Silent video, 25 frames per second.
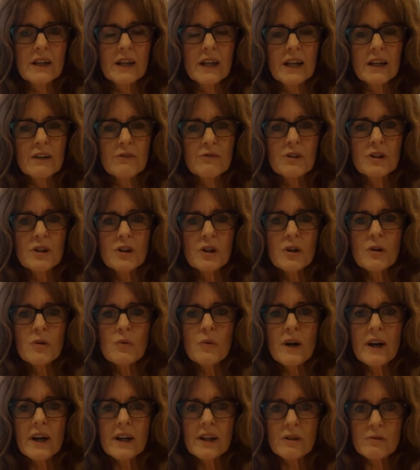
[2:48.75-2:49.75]
If you know
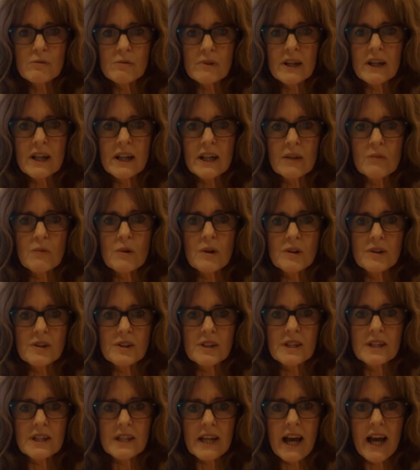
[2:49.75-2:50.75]
where you're really
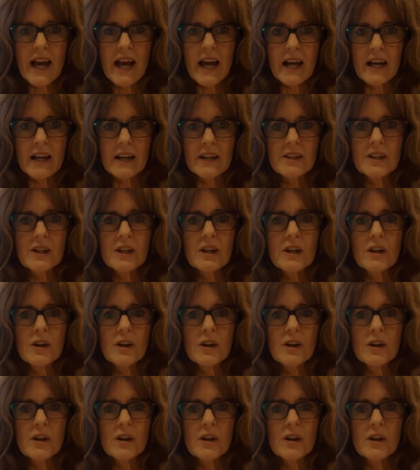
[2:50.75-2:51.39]
wanting to head,